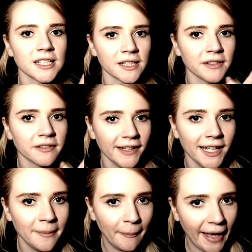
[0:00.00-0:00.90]
is, if you're
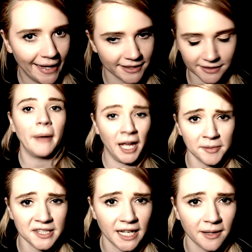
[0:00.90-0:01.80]
feeling bad, baby
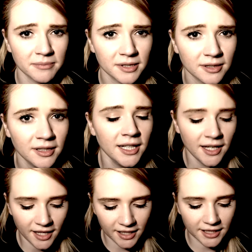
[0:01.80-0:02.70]
steps.
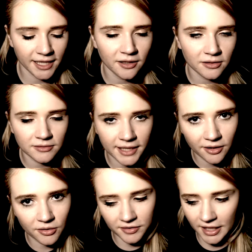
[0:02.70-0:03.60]
Little
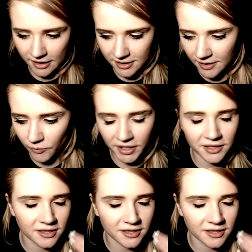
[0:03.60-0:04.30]
things. When you